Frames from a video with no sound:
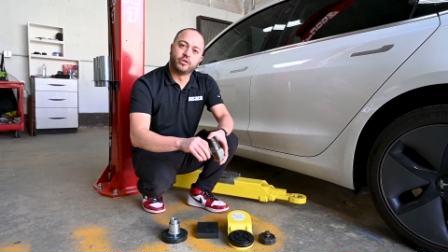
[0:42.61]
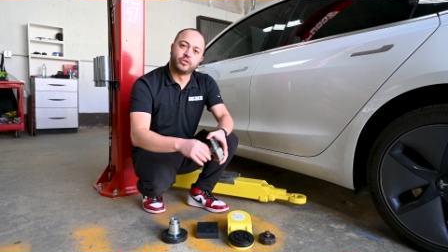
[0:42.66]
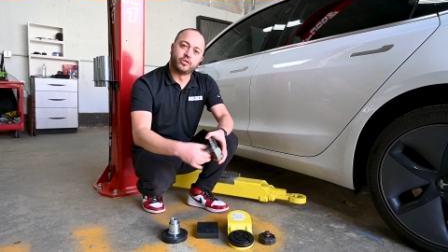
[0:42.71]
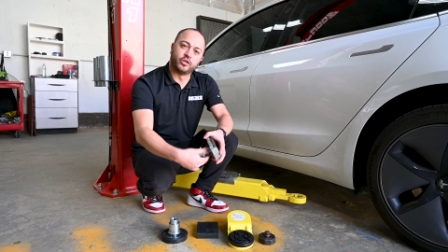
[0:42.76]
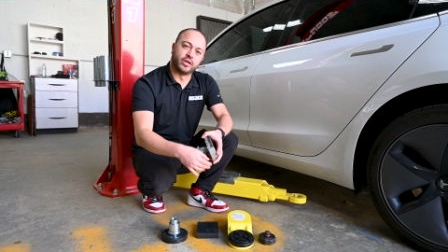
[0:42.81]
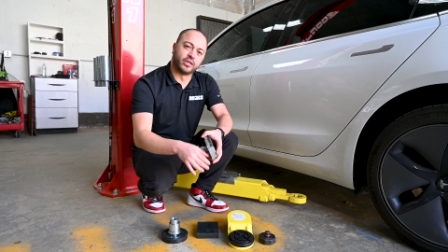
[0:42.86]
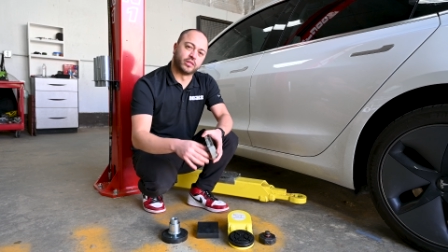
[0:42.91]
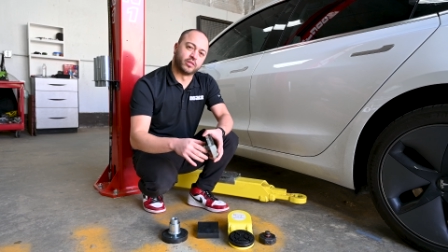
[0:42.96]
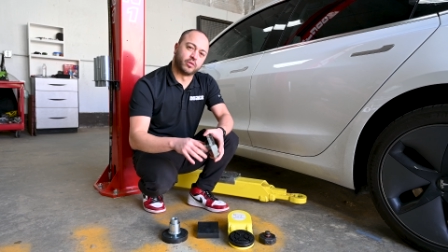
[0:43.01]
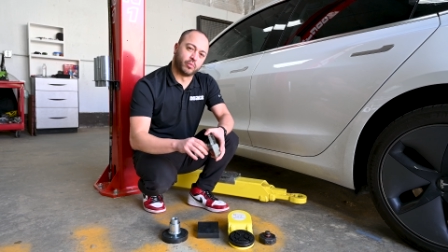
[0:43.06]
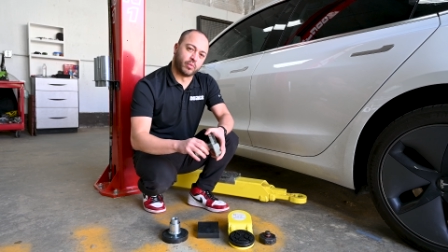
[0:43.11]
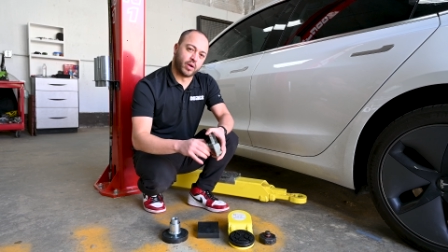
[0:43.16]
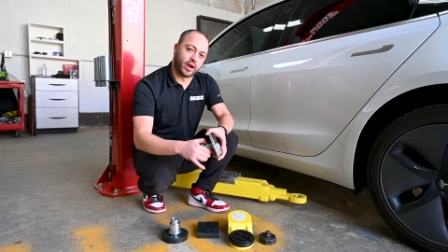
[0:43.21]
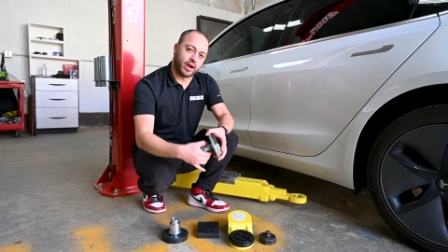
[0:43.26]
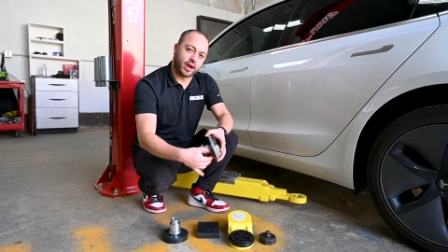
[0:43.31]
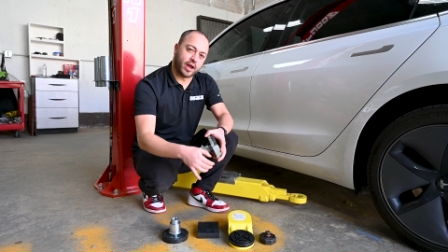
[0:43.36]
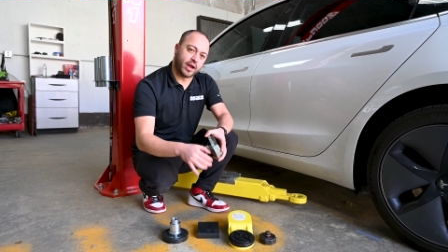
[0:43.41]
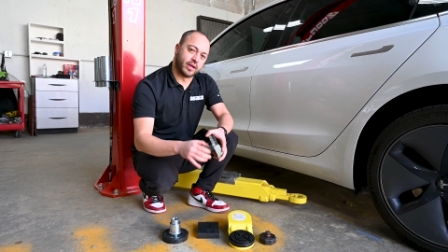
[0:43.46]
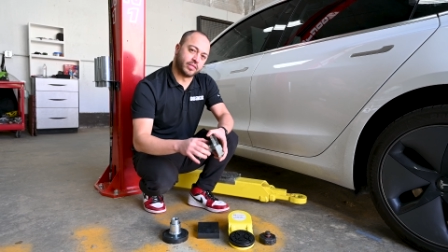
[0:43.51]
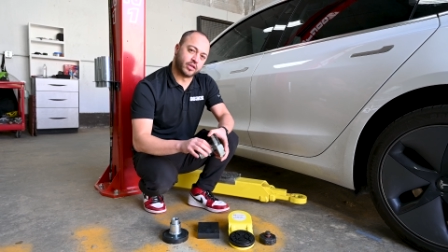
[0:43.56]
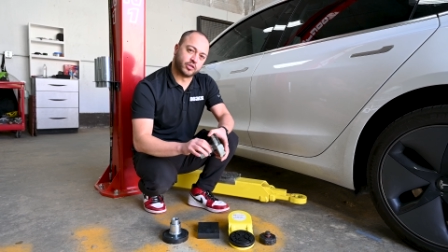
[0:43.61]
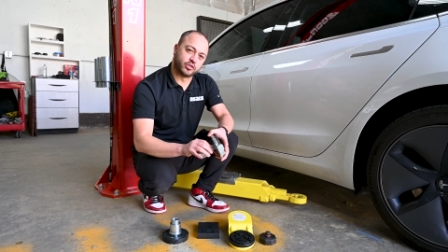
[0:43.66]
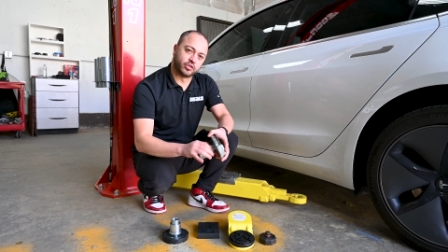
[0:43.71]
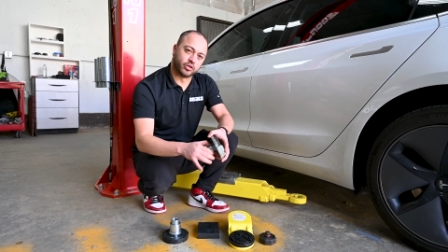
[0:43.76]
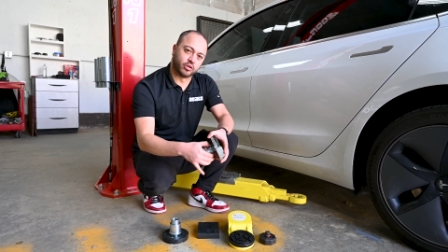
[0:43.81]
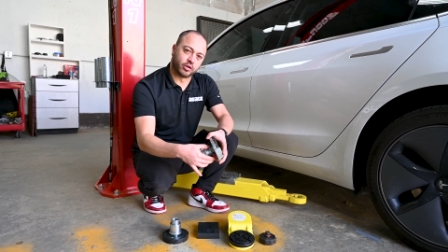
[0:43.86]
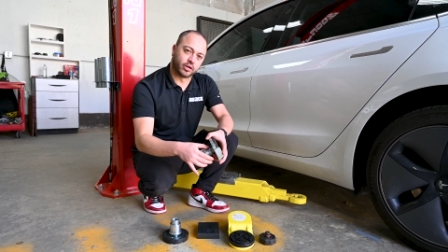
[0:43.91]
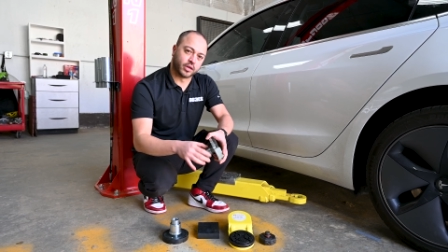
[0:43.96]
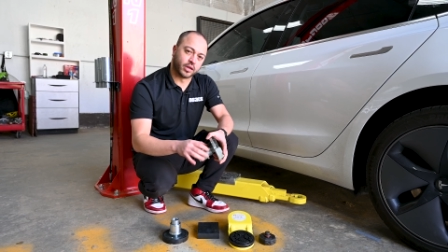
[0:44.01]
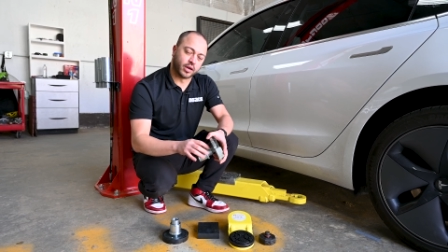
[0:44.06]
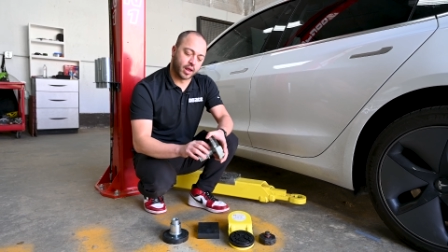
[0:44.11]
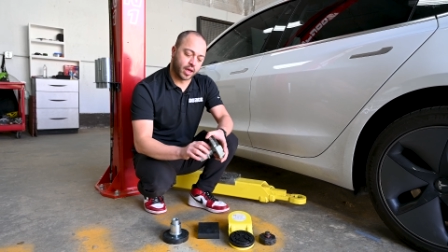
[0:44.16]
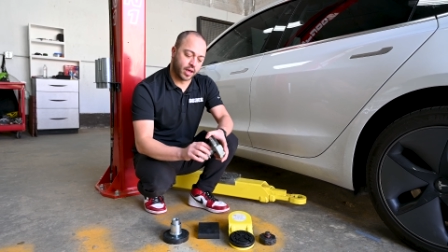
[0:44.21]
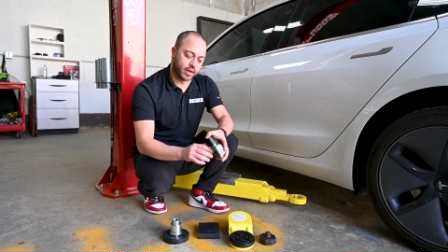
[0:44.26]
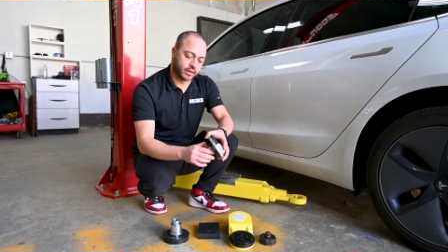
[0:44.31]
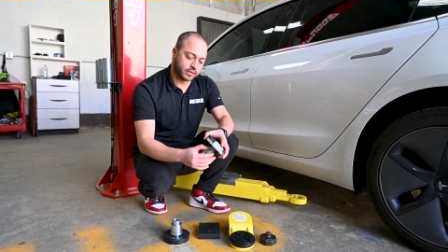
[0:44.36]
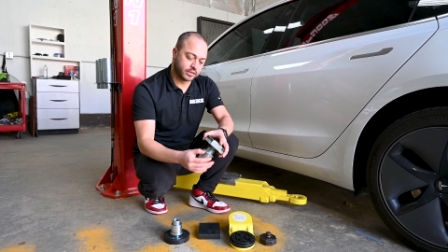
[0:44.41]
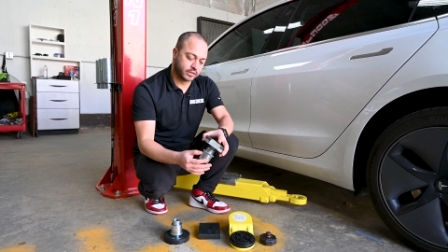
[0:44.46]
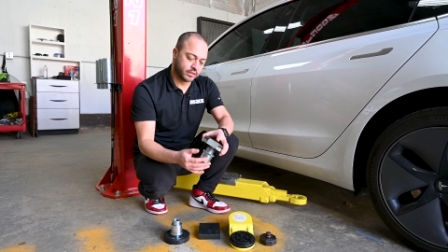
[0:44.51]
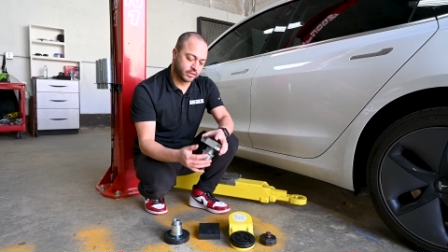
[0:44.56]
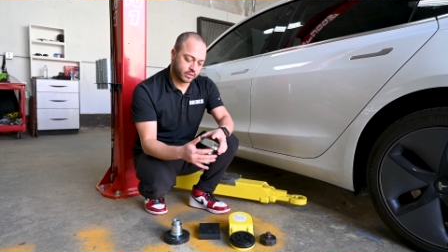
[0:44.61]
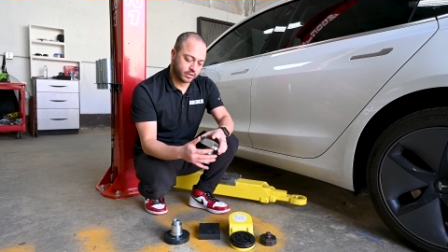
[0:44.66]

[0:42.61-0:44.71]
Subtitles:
to get the right height that you're looking at.